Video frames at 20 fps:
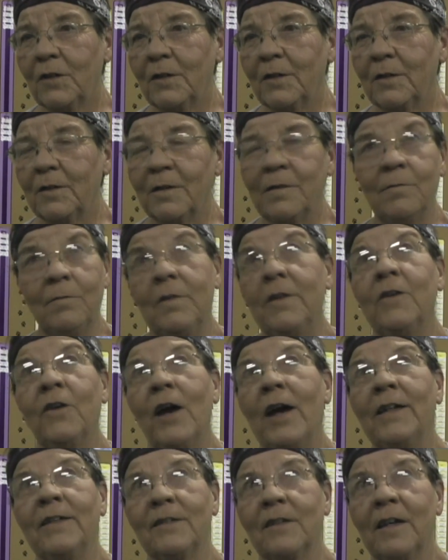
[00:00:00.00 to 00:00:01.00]
and their
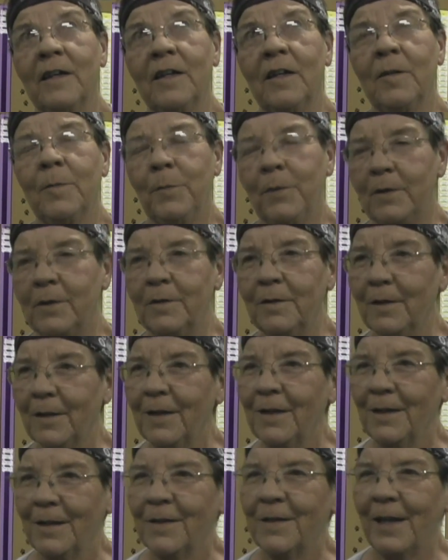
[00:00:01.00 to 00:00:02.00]
eyes light up, and
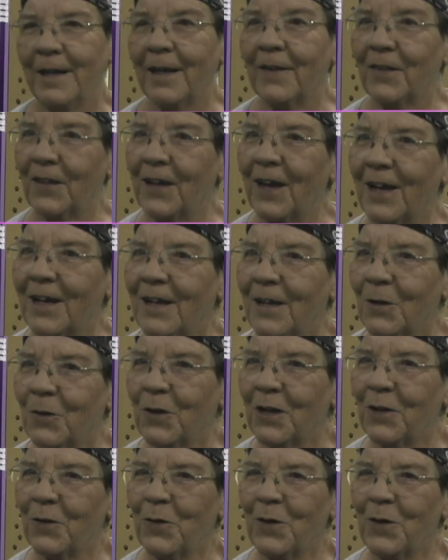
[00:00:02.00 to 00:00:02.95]
they get the idea right